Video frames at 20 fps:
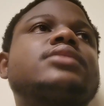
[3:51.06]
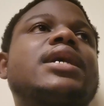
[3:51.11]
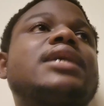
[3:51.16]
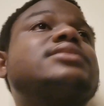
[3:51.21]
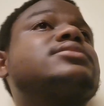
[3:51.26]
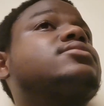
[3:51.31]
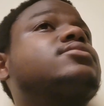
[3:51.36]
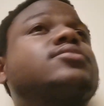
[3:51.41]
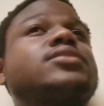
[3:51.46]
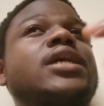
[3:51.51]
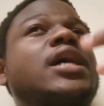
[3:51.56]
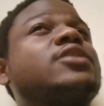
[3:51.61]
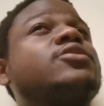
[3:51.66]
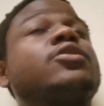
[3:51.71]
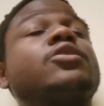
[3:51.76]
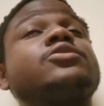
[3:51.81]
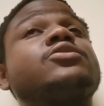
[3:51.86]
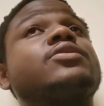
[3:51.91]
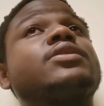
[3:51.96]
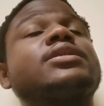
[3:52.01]
as I
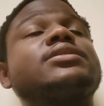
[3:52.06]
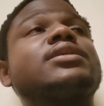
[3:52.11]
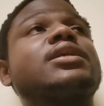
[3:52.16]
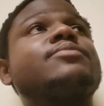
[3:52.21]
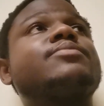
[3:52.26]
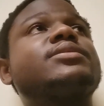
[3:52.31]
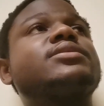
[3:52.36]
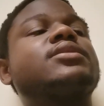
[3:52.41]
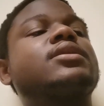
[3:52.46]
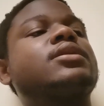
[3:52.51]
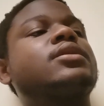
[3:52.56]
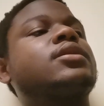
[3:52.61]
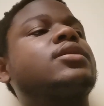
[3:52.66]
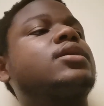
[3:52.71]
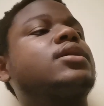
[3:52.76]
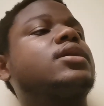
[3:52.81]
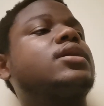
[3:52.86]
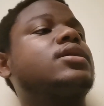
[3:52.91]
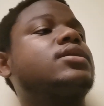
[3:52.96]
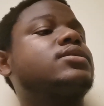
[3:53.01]
don't understand, basically
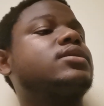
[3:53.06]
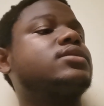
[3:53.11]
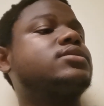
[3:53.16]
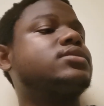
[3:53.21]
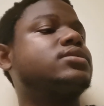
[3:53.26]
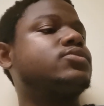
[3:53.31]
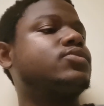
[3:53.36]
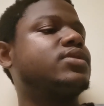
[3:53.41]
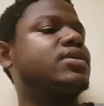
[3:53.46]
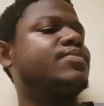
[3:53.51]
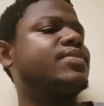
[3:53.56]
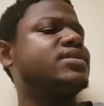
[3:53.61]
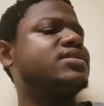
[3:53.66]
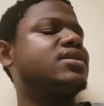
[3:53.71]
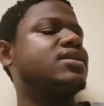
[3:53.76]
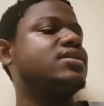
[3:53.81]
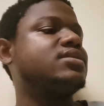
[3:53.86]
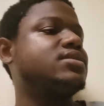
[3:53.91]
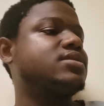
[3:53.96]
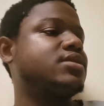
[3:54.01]
so they
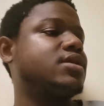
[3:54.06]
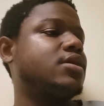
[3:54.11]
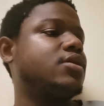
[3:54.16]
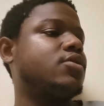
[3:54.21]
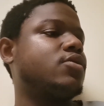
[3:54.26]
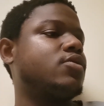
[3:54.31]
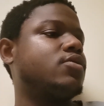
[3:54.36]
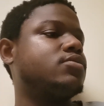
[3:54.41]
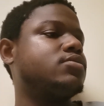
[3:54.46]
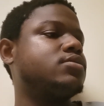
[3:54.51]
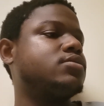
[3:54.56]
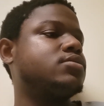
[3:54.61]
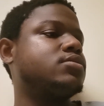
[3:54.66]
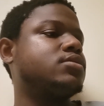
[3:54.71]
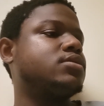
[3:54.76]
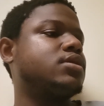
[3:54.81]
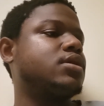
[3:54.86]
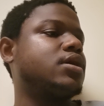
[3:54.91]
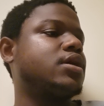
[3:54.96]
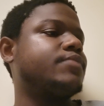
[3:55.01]
basically say
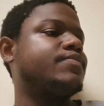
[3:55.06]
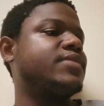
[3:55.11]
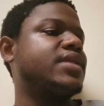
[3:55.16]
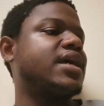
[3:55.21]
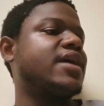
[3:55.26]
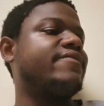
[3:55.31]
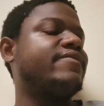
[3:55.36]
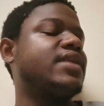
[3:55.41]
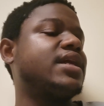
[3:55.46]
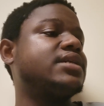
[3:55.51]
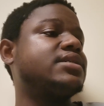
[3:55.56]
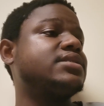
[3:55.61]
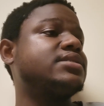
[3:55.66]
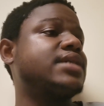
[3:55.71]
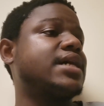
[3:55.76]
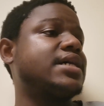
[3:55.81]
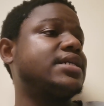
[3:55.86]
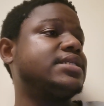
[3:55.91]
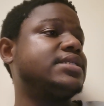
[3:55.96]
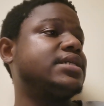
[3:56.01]
on they have like
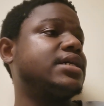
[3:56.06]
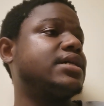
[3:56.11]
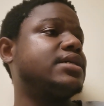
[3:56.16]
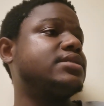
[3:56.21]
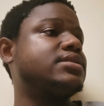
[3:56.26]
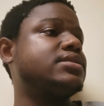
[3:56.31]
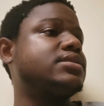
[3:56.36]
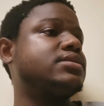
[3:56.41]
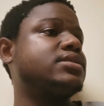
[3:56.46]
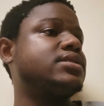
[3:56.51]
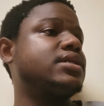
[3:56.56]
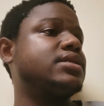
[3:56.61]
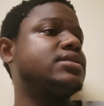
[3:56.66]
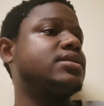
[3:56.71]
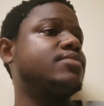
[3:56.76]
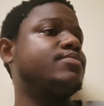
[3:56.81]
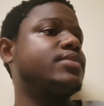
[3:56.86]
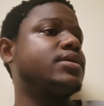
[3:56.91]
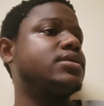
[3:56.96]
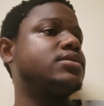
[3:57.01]
this ideas
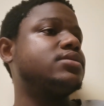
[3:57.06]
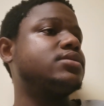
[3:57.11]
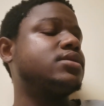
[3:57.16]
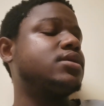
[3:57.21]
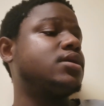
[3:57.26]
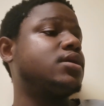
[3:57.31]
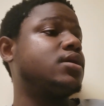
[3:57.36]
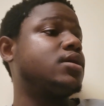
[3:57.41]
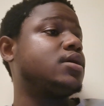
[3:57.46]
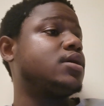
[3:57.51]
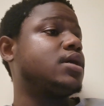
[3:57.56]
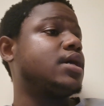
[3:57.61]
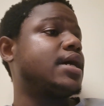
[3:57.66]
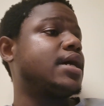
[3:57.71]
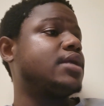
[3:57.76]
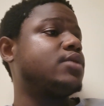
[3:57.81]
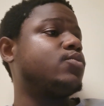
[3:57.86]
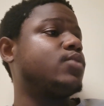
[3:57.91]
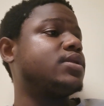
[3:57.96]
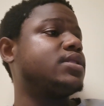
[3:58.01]
database,
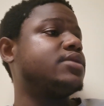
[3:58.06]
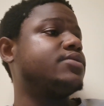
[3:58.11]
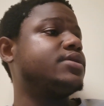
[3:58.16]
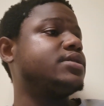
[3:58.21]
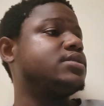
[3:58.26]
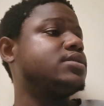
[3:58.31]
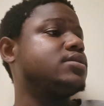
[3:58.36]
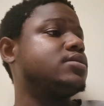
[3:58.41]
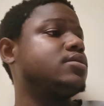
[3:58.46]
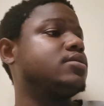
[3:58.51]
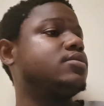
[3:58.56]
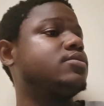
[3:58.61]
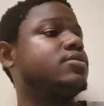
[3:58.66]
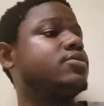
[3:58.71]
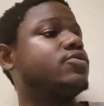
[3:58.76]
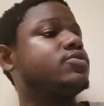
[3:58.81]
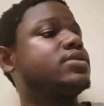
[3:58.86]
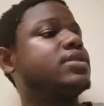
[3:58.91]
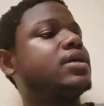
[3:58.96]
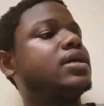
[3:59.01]
and what they
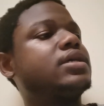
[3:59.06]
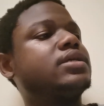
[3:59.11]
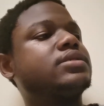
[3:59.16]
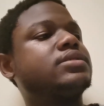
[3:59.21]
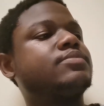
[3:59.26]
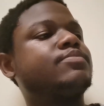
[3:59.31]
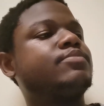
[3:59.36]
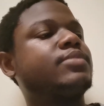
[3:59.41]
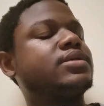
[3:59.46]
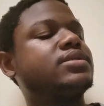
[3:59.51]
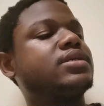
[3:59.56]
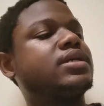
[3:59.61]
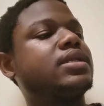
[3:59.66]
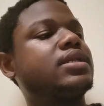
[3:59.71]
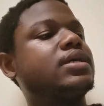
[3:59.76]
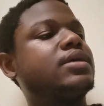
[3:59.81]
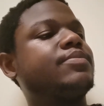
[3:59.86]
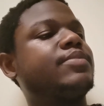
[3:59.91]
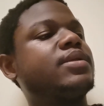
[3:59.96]
wrote there is basically